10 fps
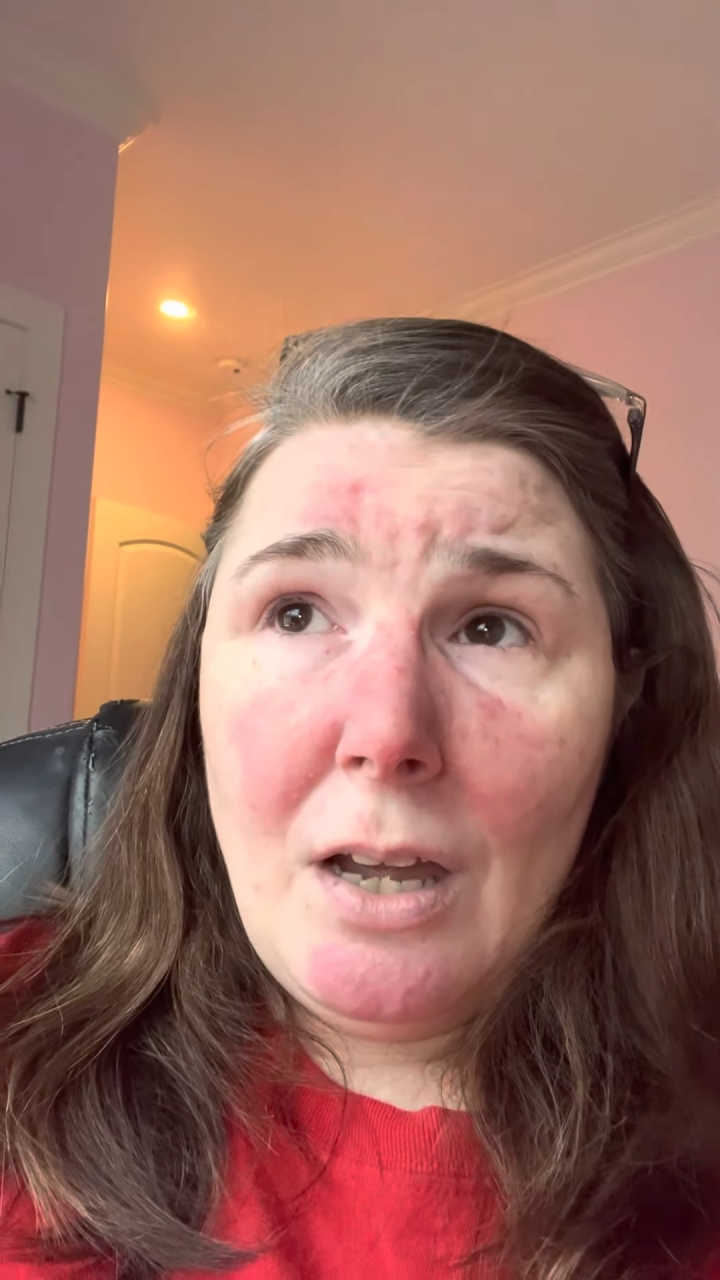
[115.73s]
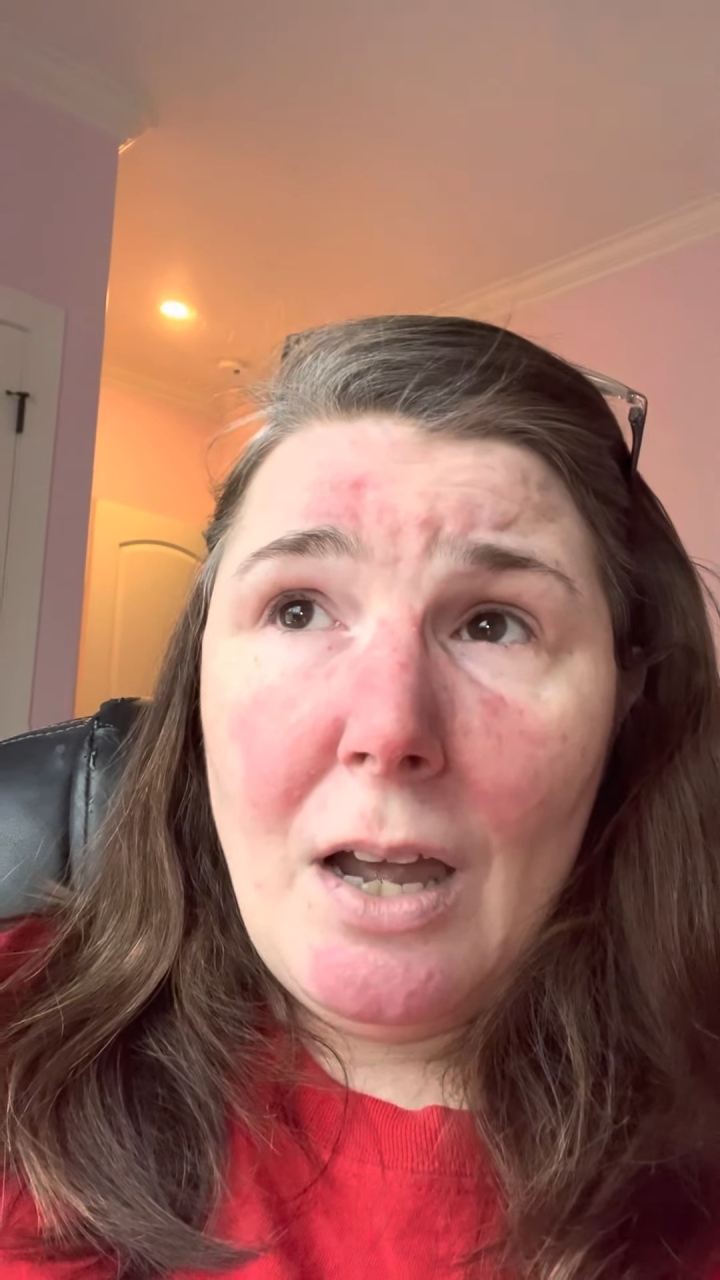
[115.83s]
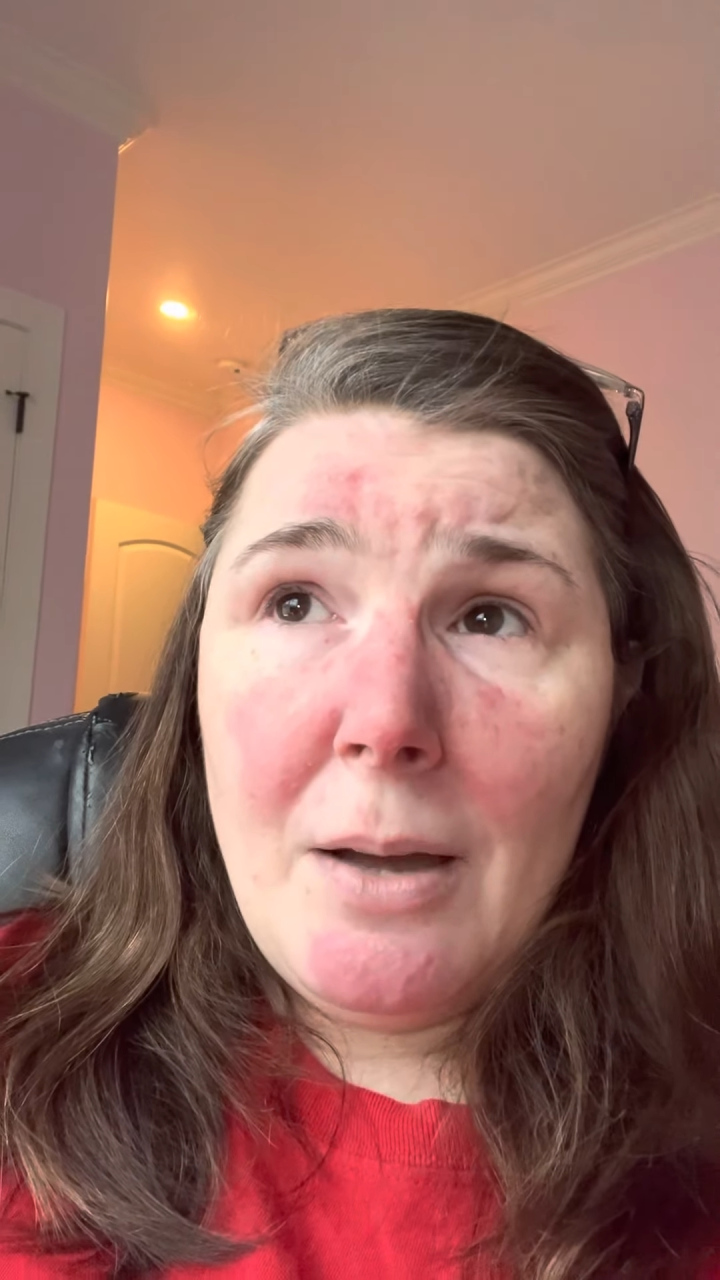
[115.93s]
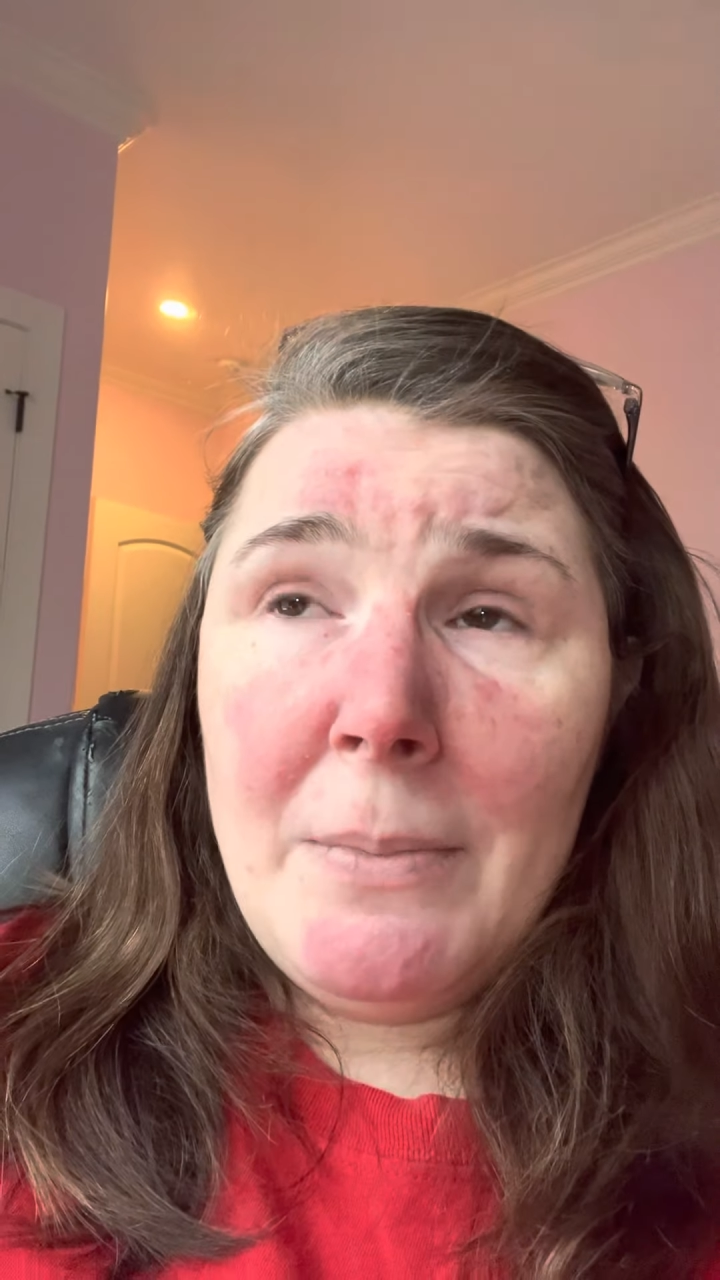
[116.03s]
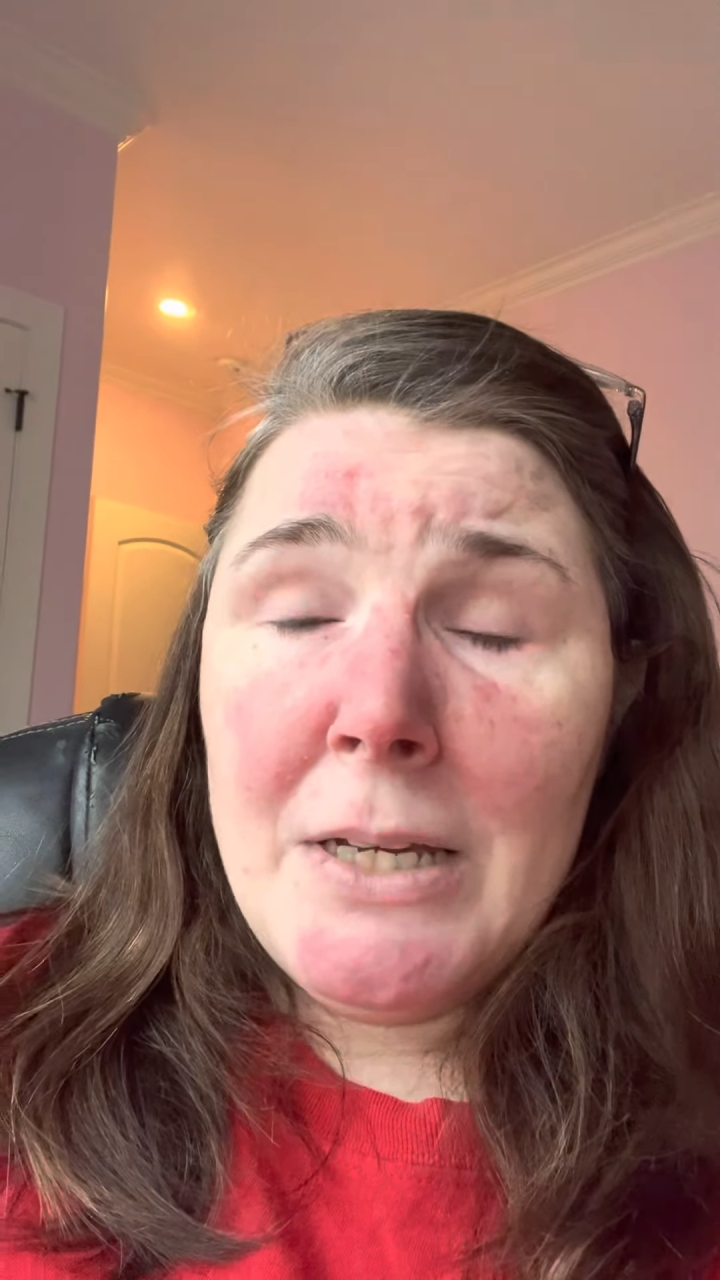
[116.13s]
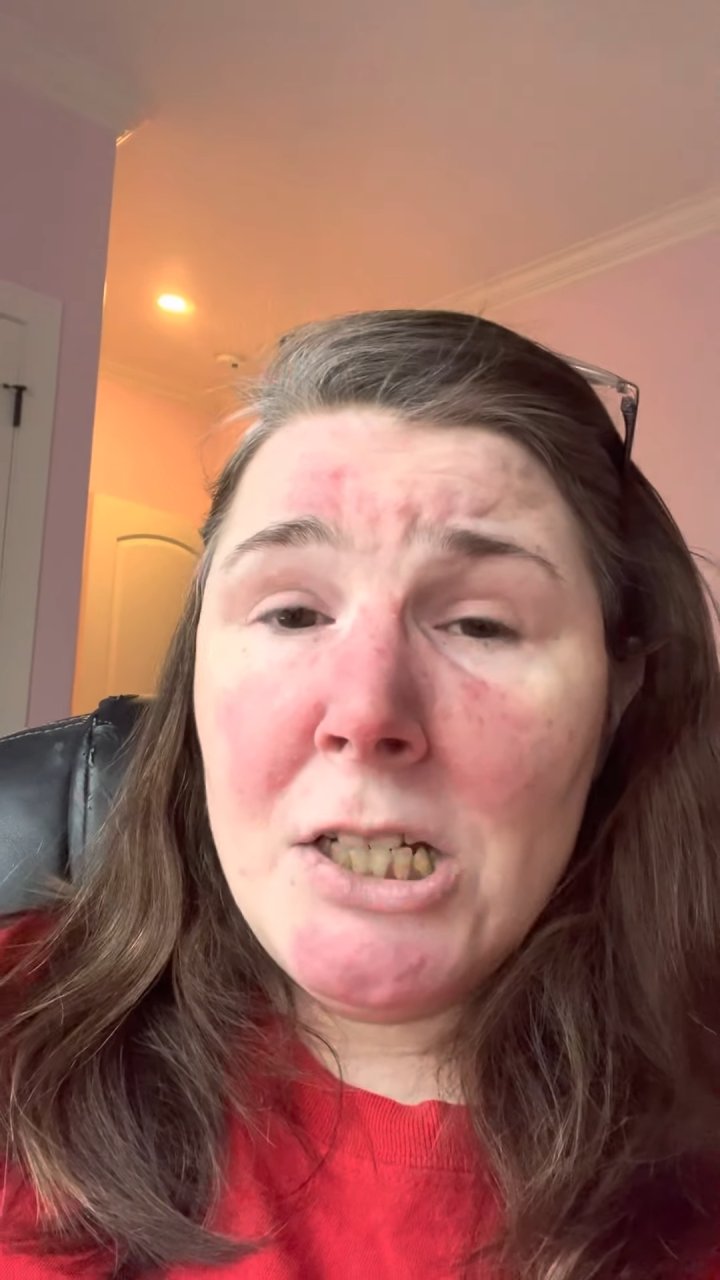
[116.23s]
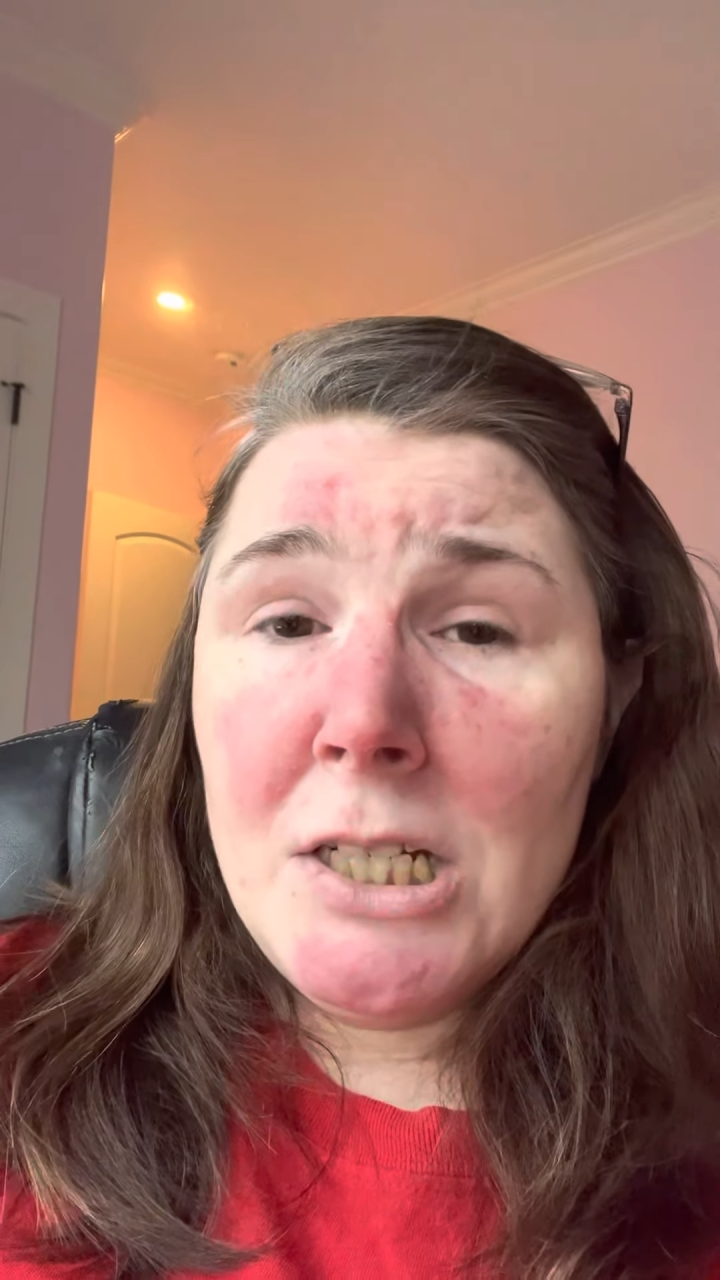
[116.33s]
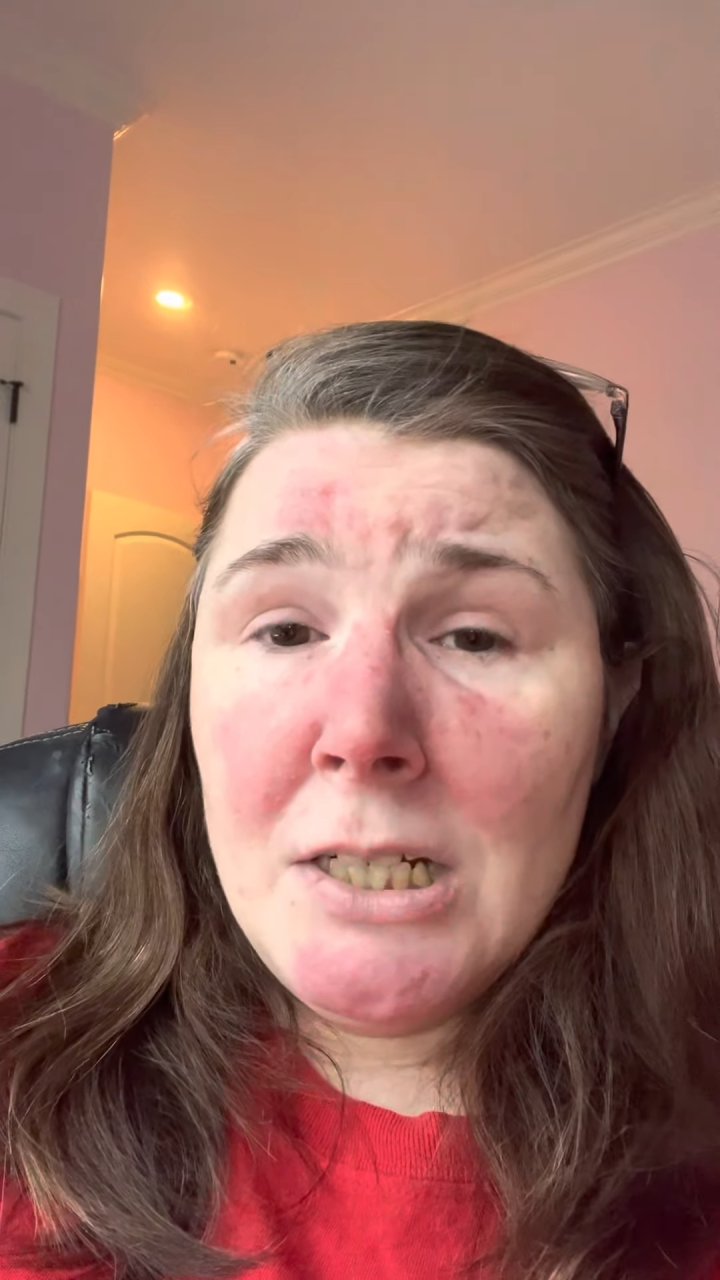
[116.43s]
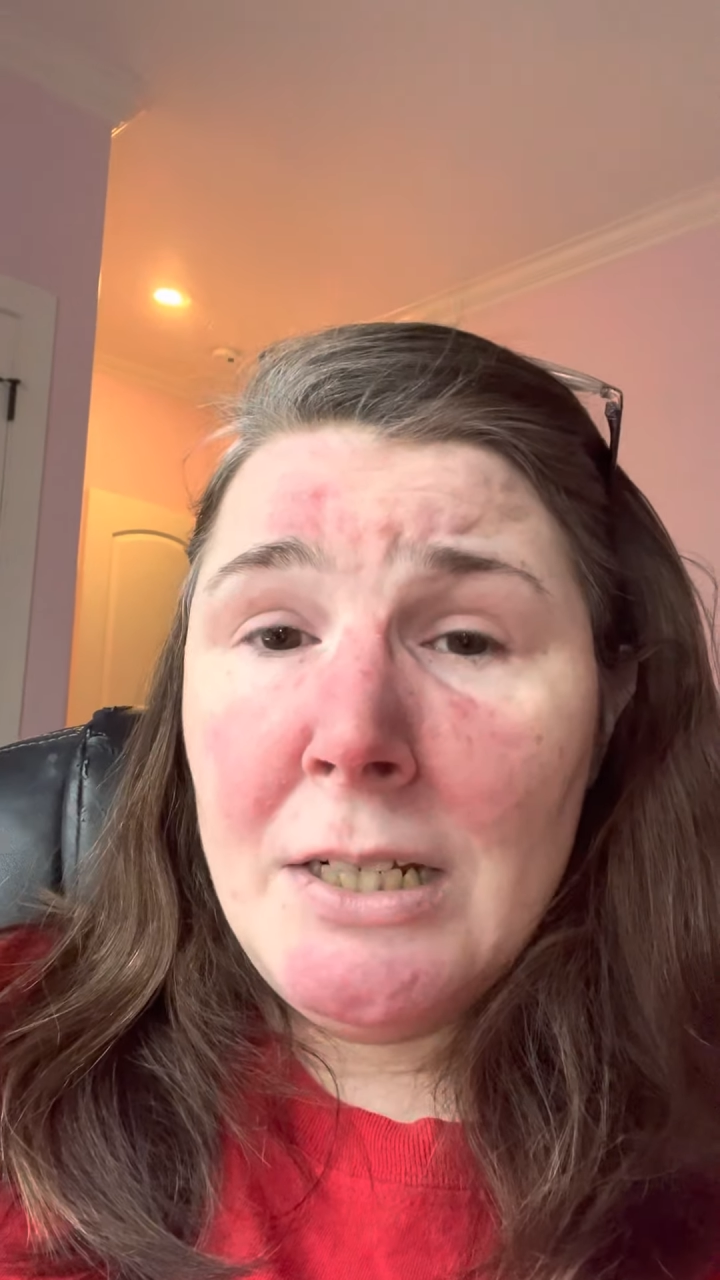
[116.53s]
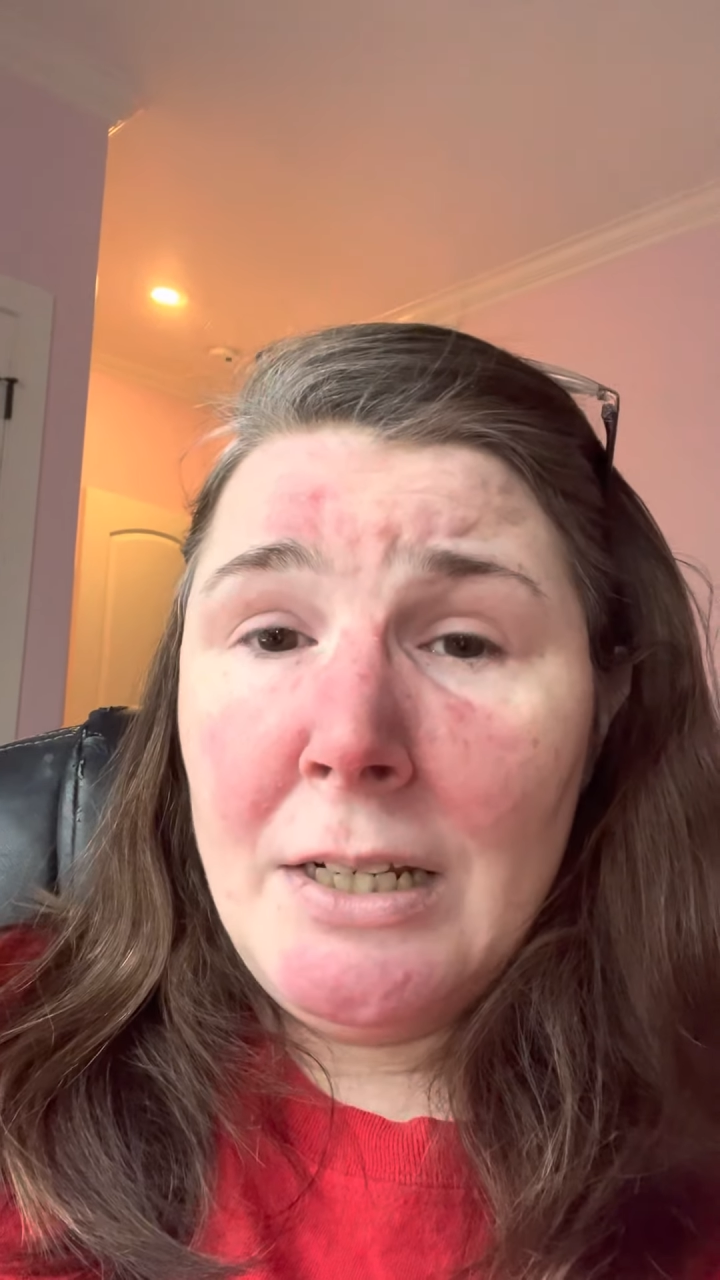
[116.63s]
I
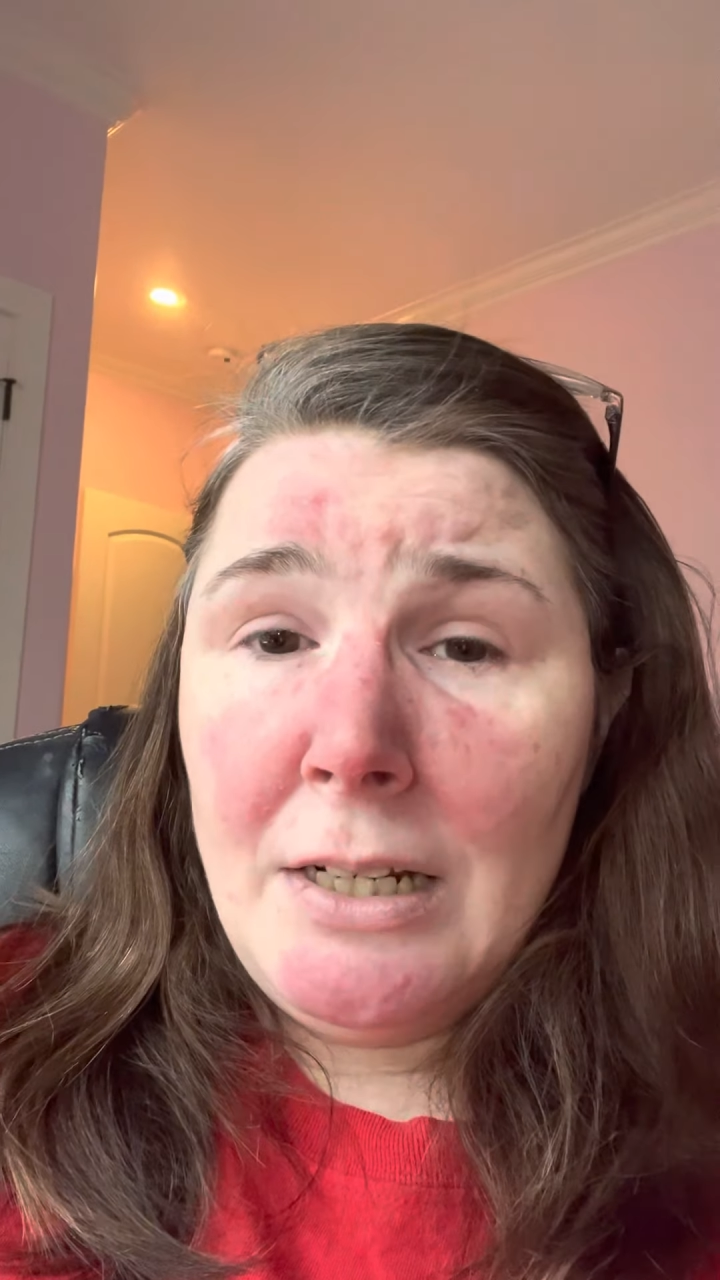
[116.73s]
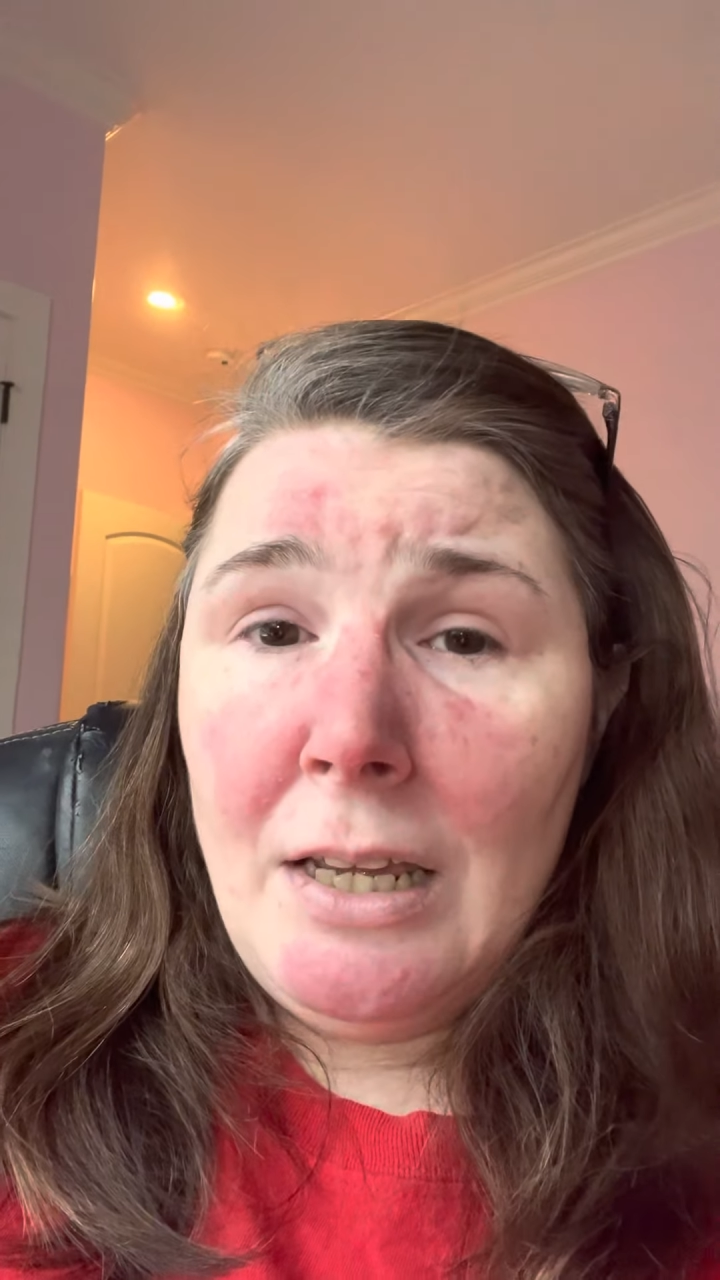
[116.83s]
mentioned it